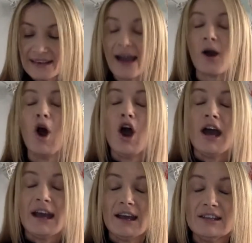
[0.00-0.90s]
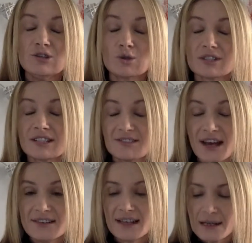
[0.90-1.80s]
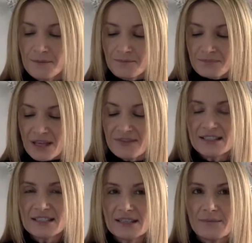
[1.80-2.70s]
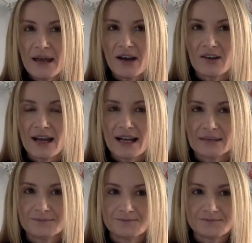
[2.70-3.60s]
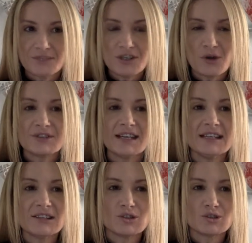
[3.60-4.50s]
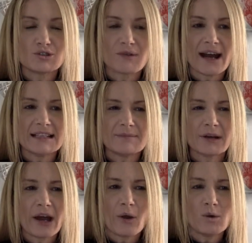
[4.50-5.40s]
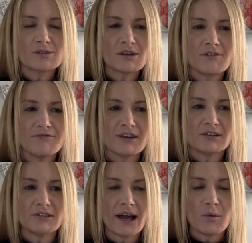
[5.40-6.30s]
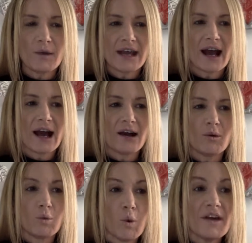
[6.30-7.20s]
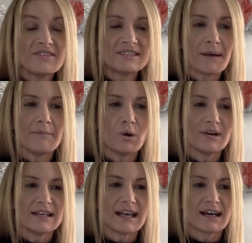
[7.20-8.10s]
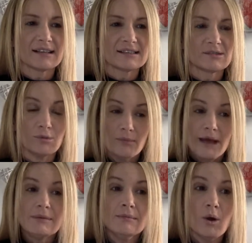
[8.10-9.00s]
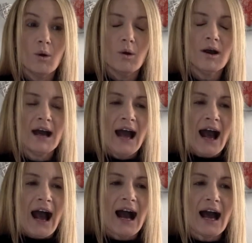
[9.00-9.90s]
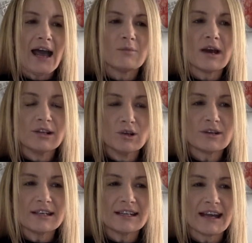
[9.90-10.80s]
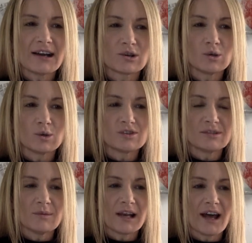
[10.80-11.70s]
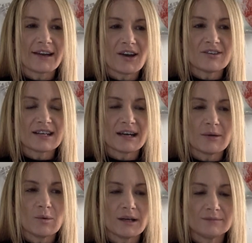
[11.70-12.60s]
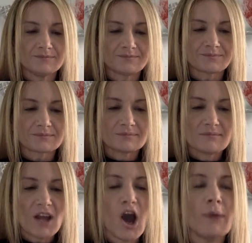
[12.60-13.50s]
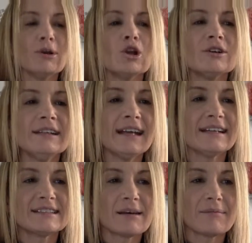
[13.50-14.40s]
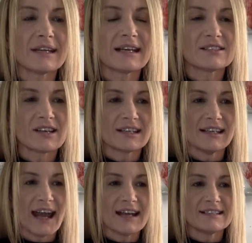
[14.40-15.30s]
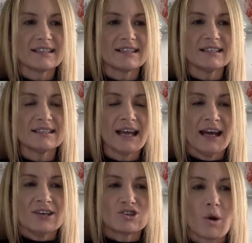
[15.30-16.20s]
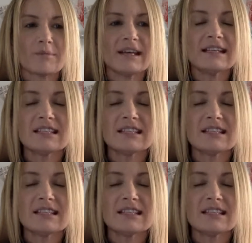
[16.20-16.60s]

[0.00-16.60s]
Now, in your study, this is about um, you know getting the good grades, but I also feel like we are with somebody else or maybe more, uh, and we're looking at our course and we're like, okay, well I'm looking at something else I can add to this, so I'm getting